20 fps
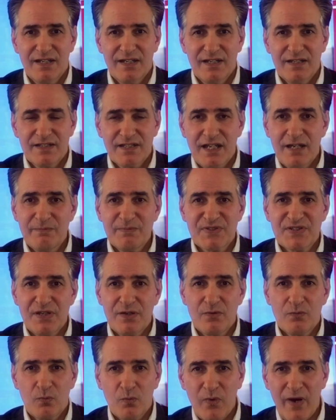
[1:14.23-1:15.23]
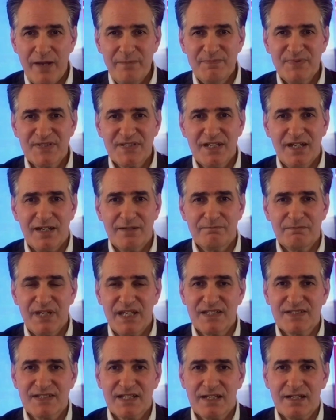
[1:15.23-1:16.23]
The government's own website
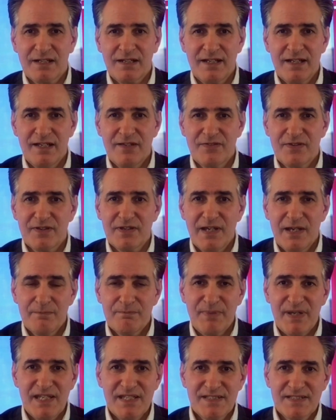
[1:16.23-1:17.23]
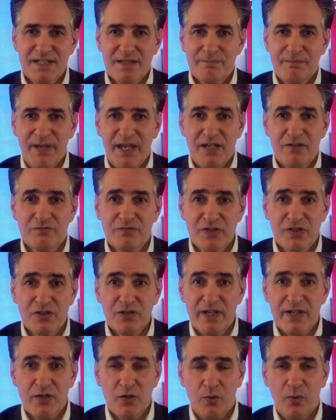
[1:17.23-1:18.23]
makes it clear that basic pay for a
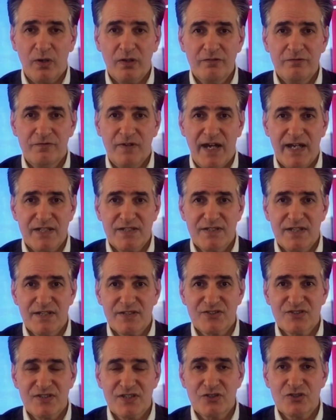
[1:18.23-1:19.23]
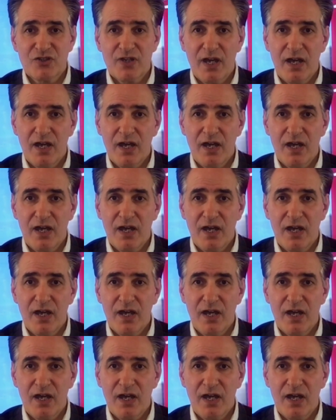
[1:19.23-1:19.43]
newly qualified nurse this year